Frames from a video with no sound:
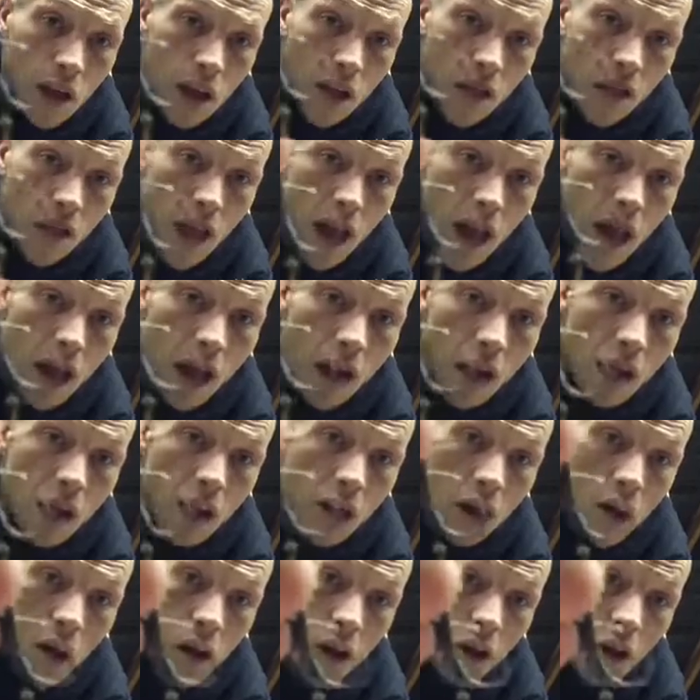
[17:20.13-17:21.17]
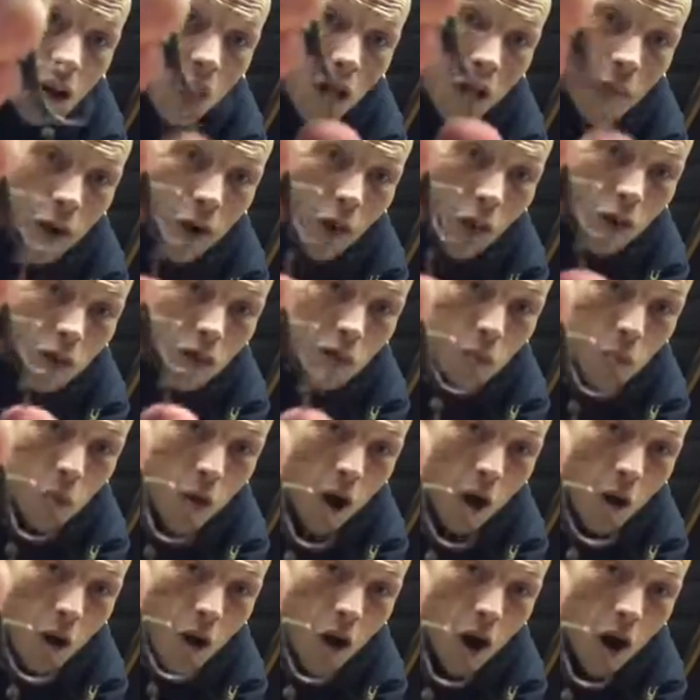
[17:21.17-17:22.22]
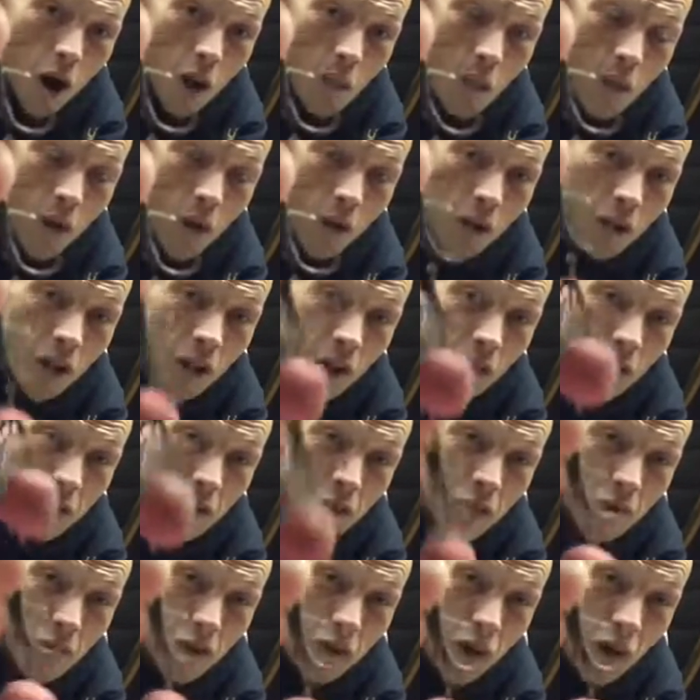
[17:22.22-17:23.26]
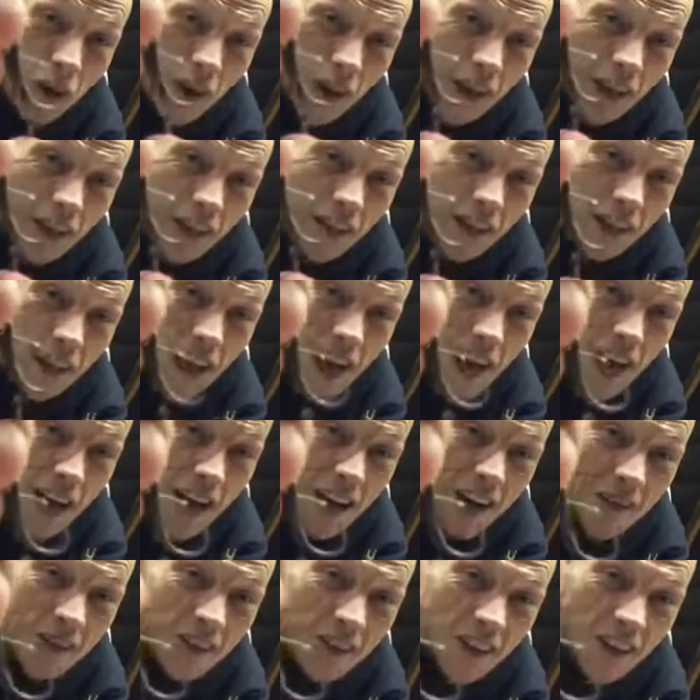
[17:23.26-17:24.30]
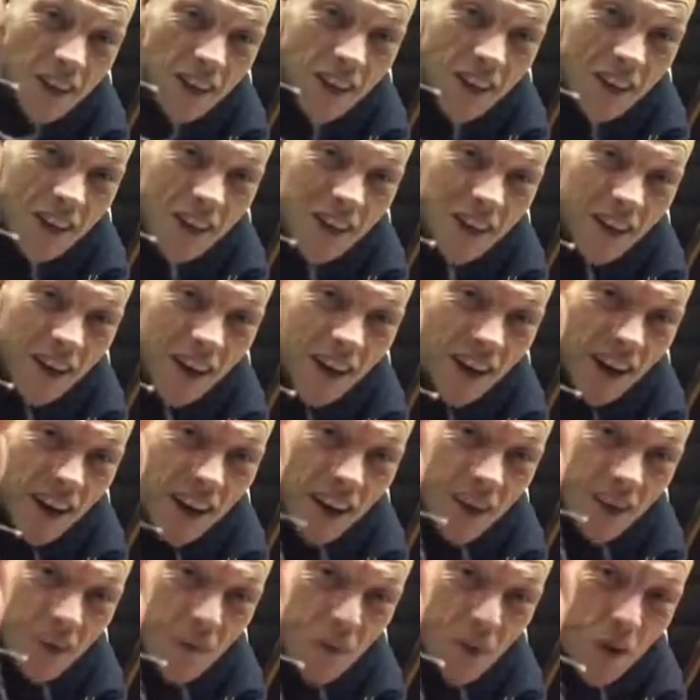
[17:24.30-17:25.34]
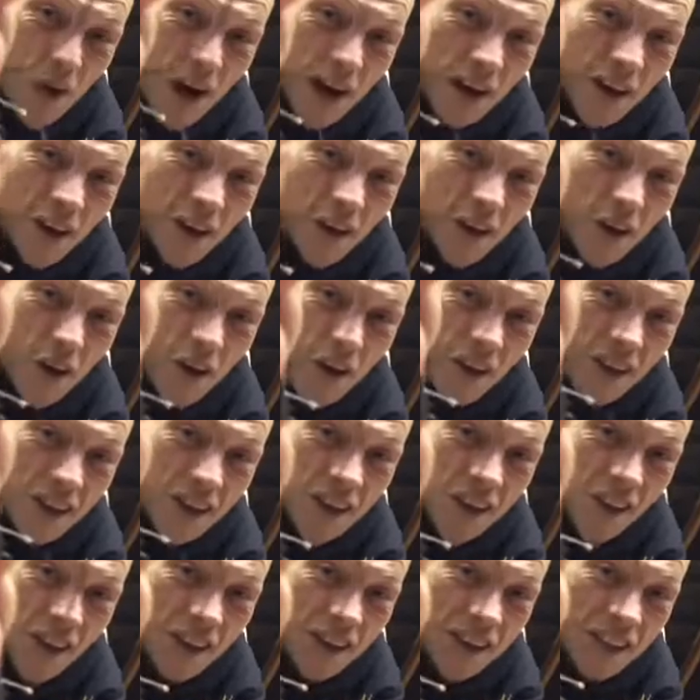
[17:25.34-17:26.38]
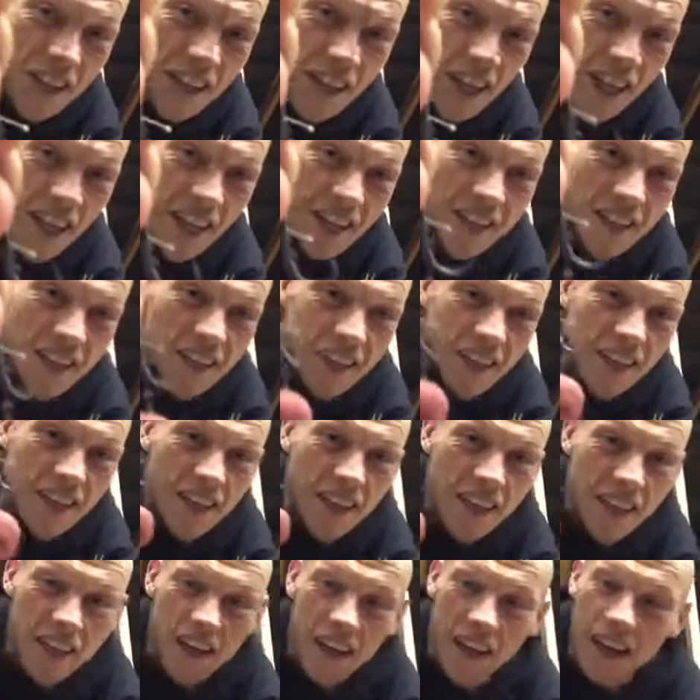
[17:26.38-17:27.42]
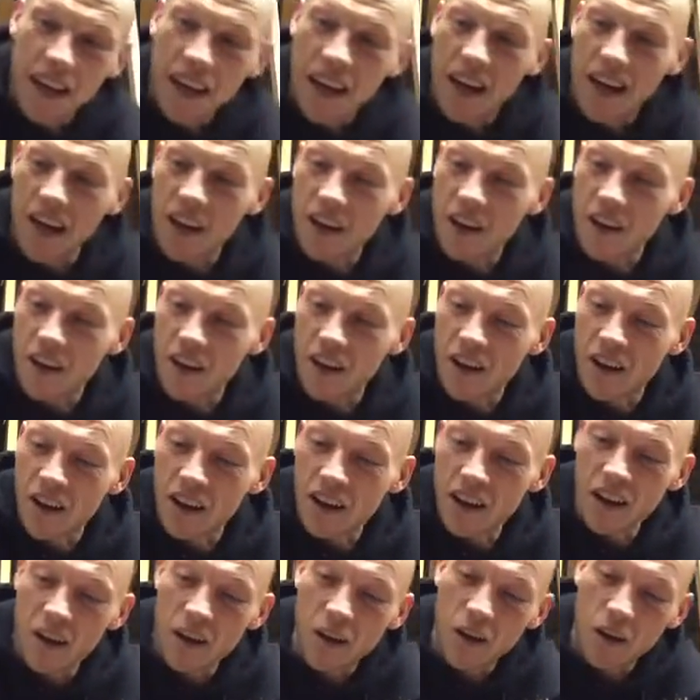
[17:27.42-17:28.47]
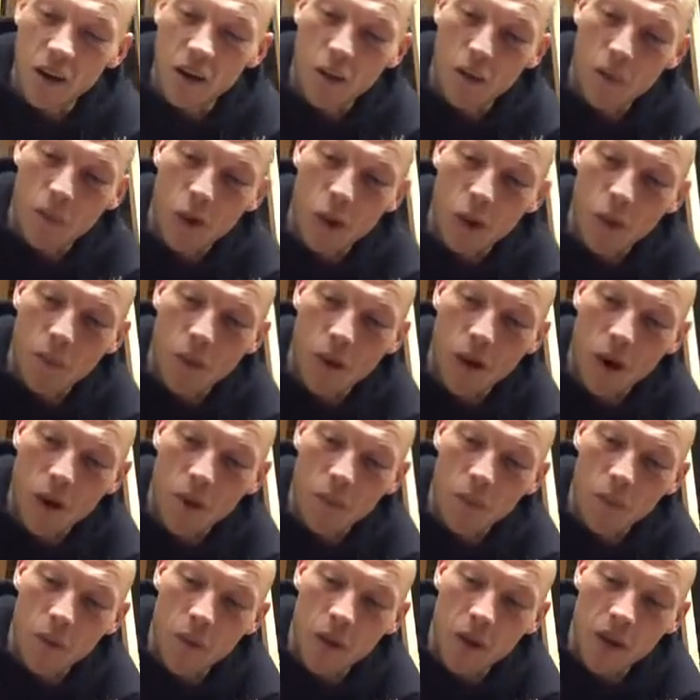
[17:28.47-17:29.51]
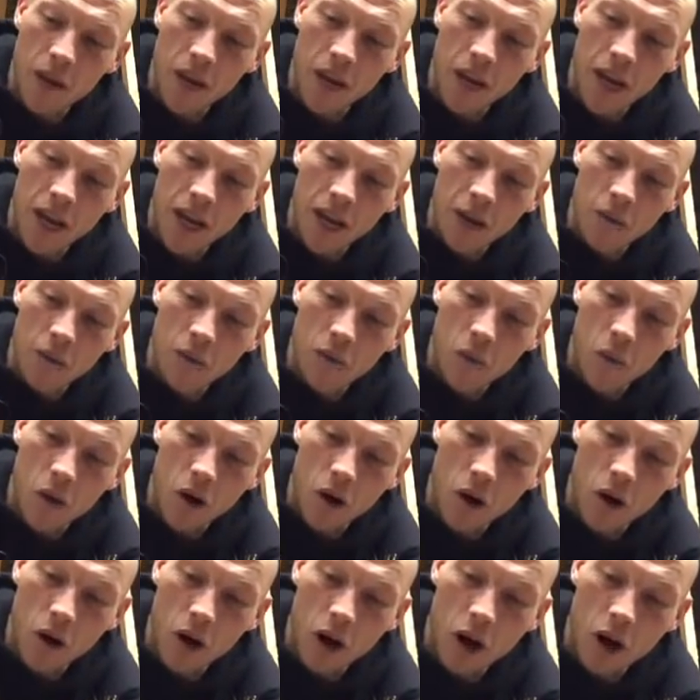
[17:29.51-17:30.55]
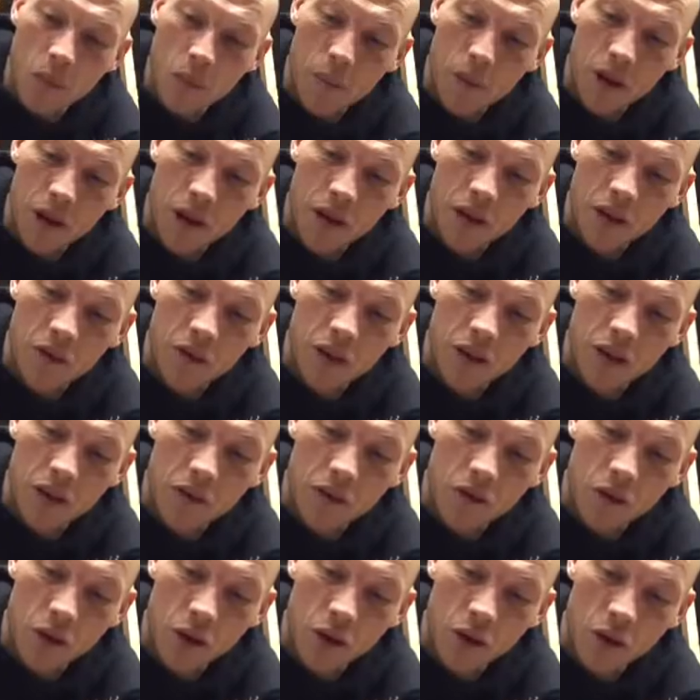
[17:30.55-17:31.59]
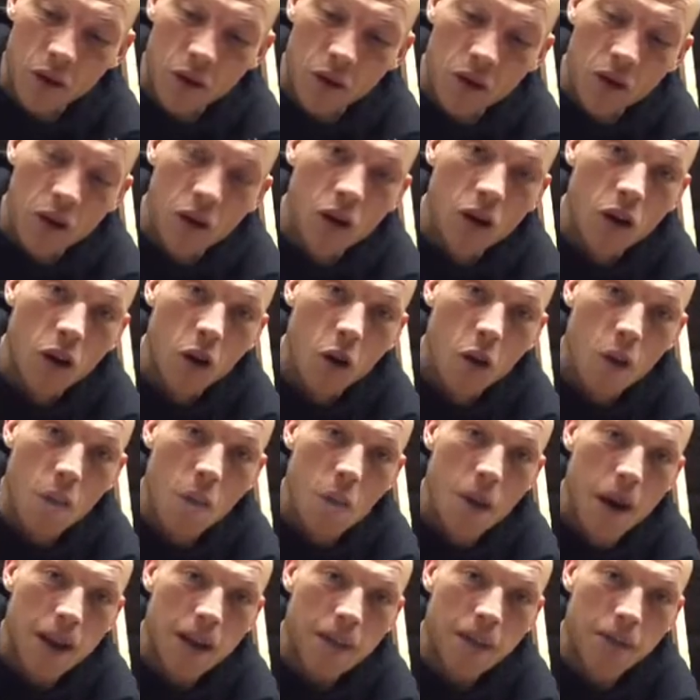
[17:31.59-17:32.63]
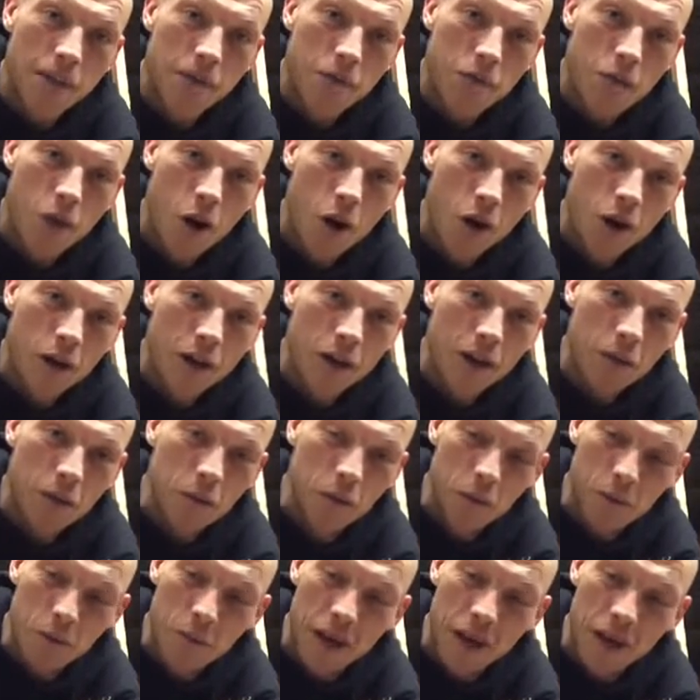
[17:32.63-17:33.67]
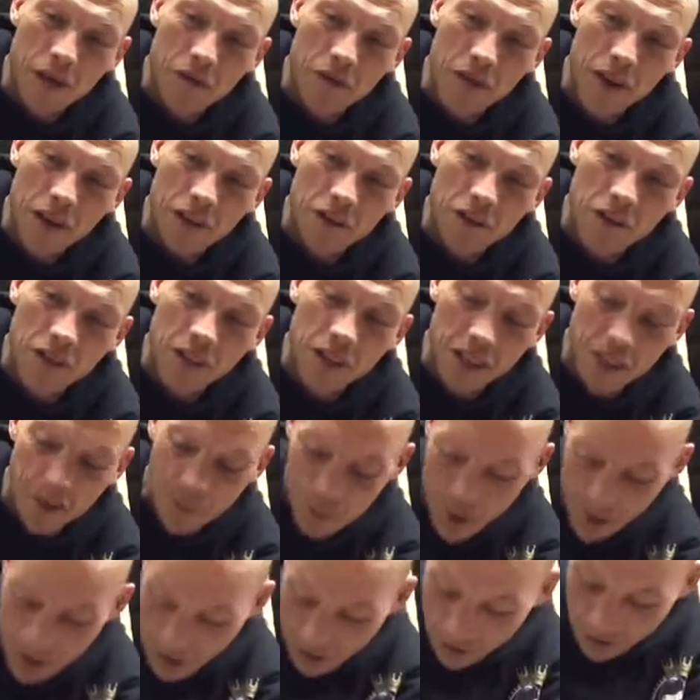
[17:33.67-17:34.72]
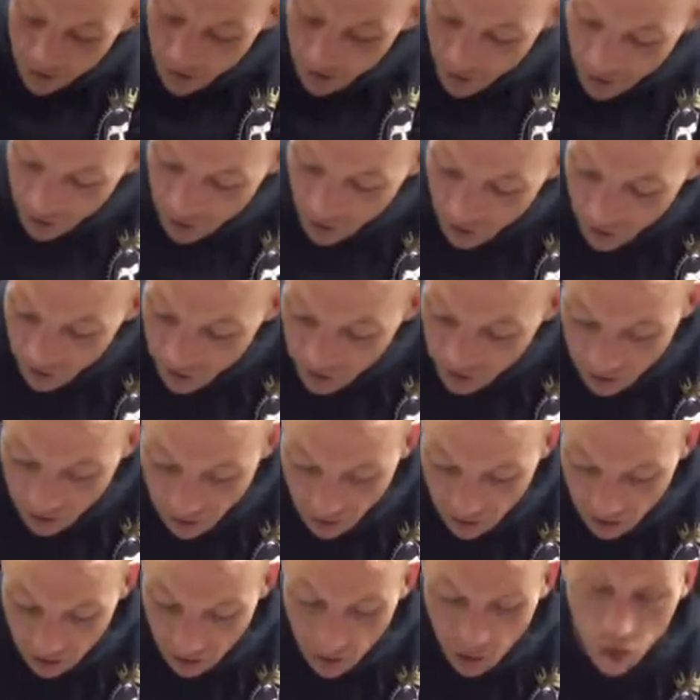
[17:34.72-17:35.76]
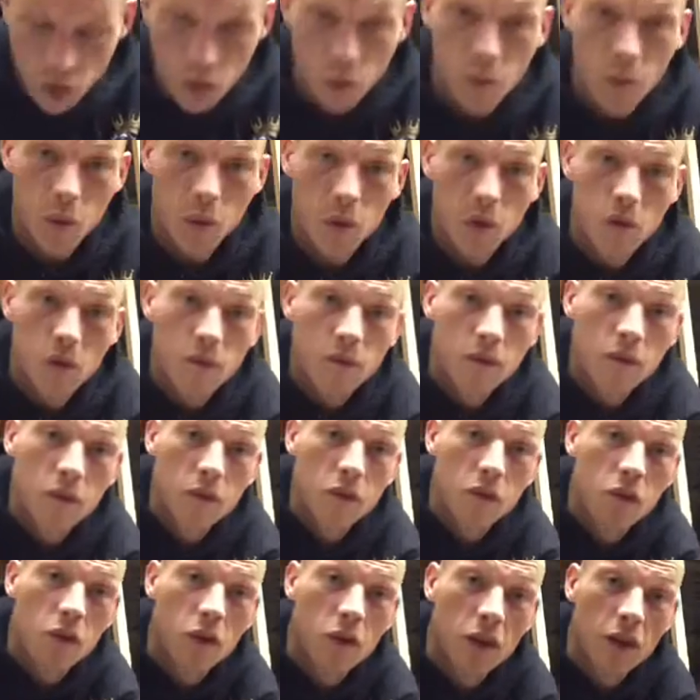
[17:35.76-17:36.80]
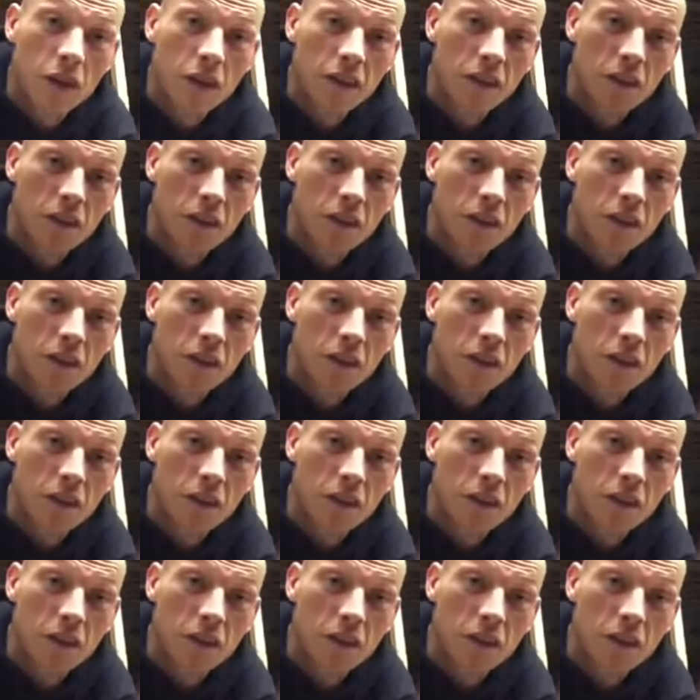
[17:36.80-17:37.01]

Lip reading: And that, I lost a wild carp on, and I was crying, absolutely crying. Brand new hook, size 6, and on a pop-up in a lake with wild carp in it. There's only a few. Got a massive rod, and it was a big fish. I seen the back of it, and the hook pulled. I was crying.